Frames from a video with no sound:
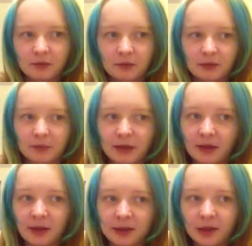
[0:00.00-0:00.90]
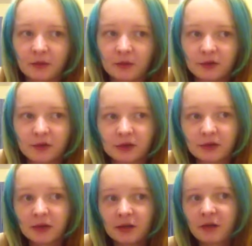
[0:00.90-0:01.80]

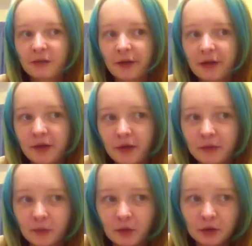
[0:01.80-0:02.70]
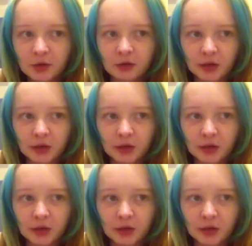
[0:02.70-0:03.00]
And thank you for watching,